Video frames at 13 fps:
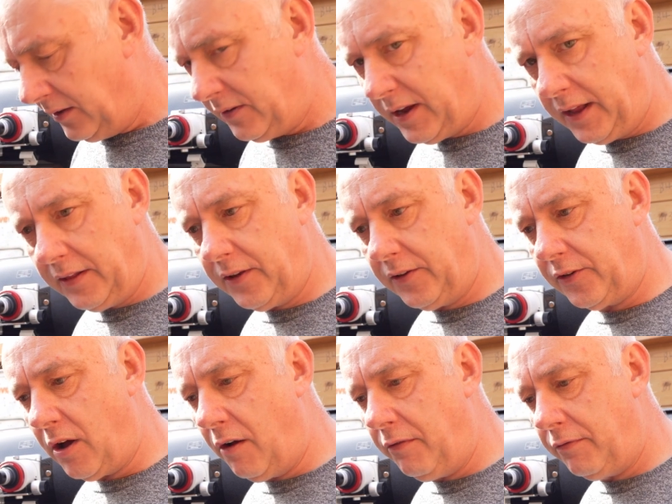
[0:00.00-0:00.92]
take this
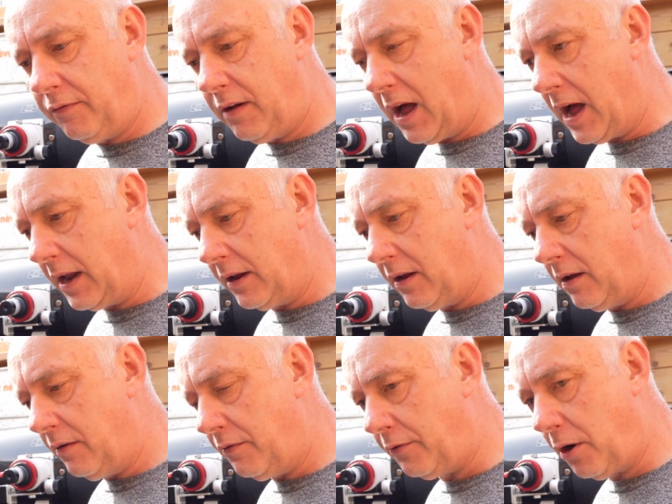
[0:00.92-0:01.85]
off and
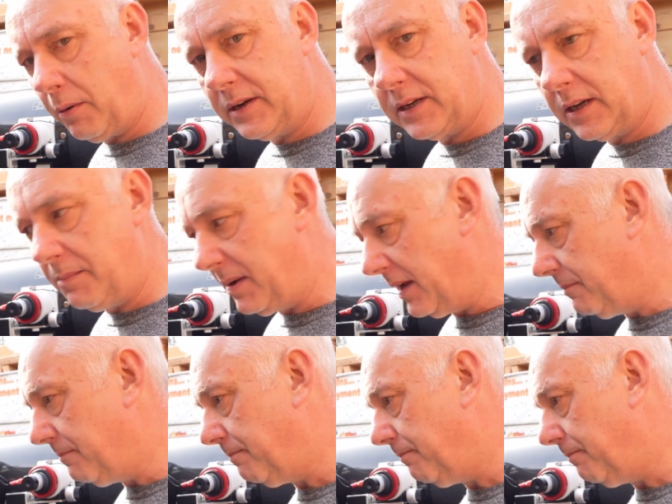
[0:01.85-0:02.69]
throw it in the bin.